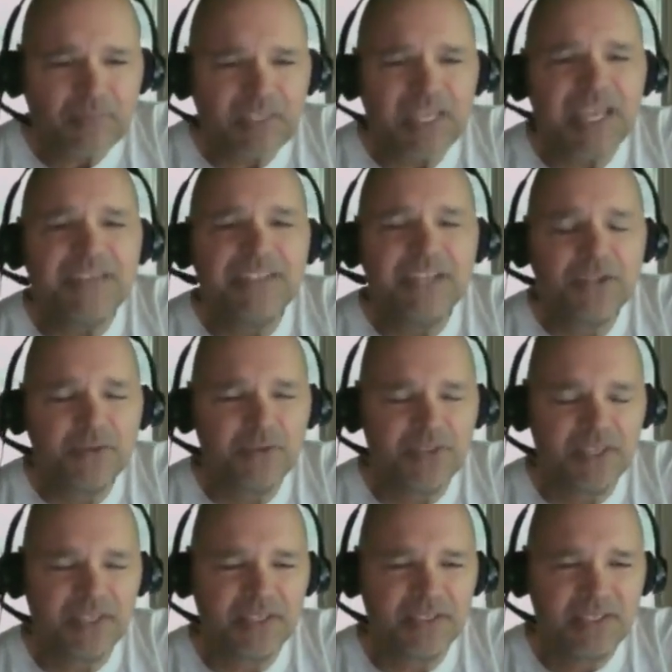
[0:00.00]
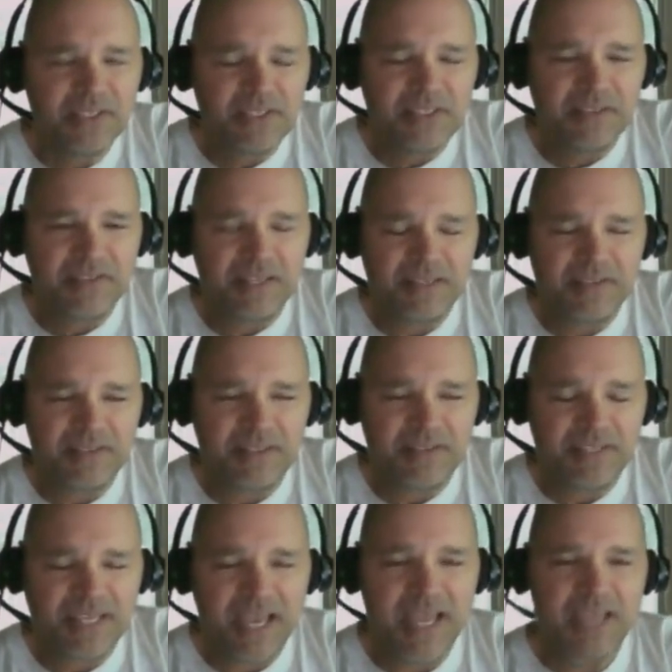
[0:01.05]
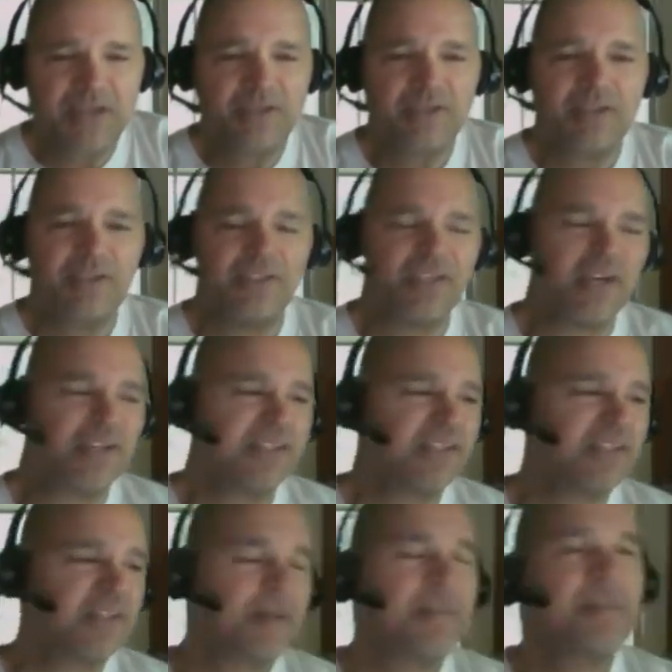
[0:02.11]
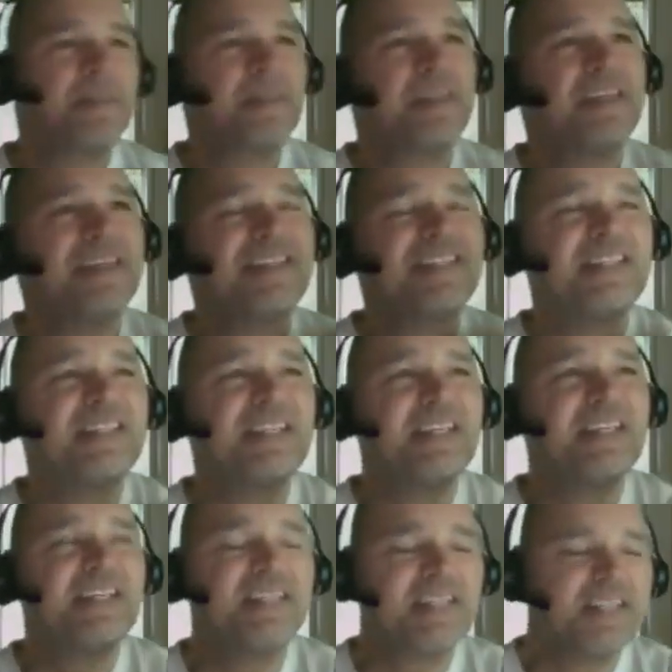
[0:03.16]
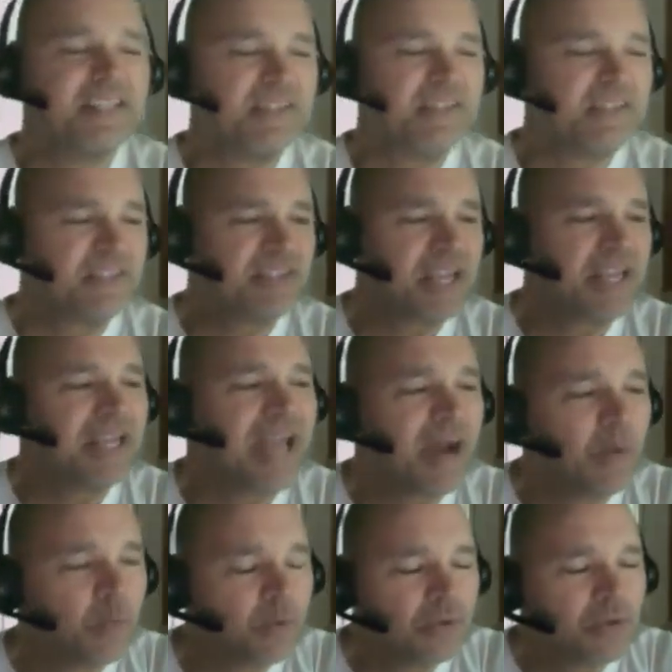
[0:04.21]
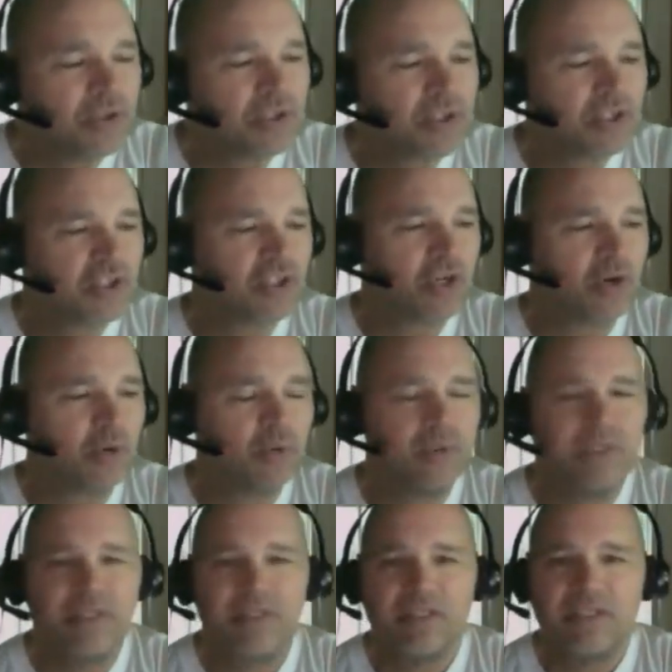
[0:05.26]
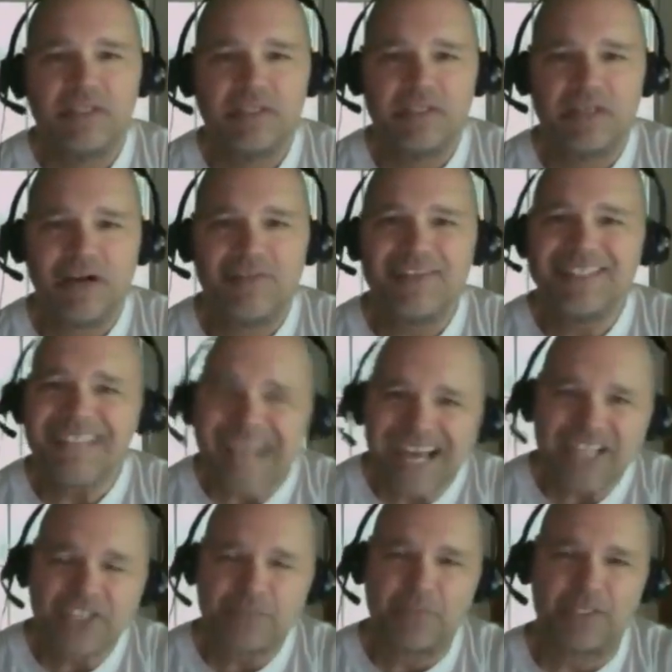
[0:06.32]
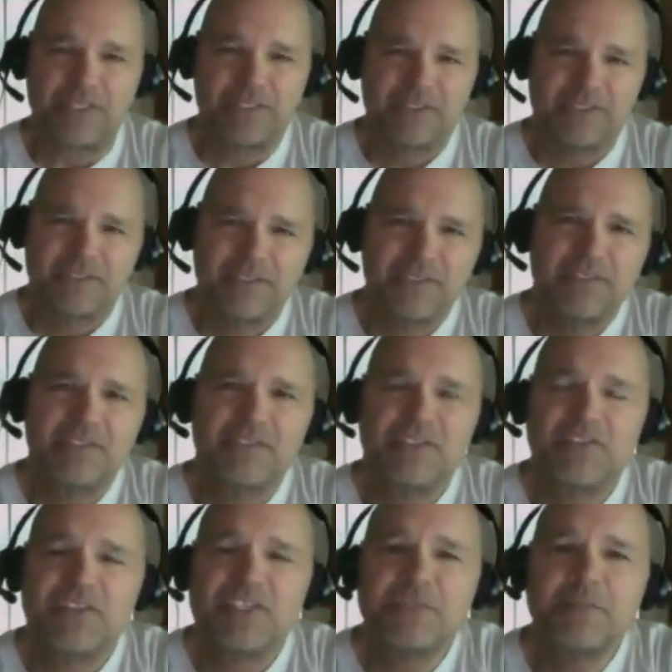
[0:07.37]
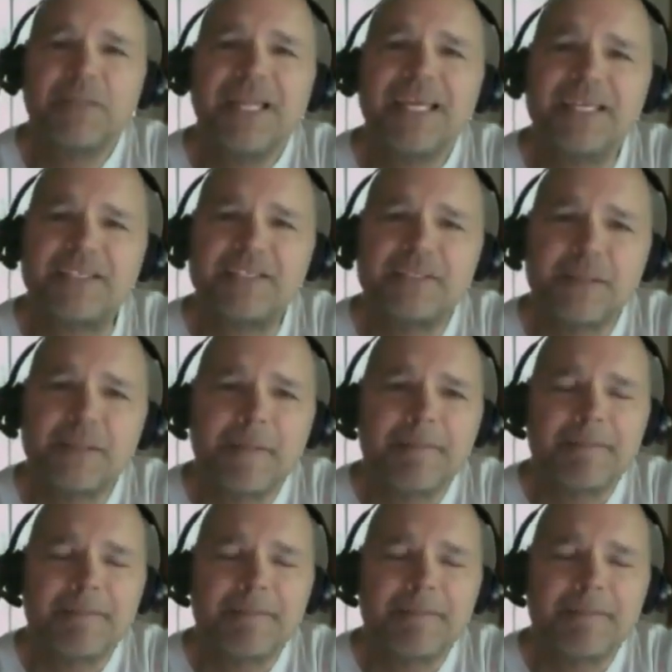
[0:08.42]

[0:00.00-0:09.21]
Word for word: And the other thing that the, the anger does is it, it is an outward show of attachment to this place.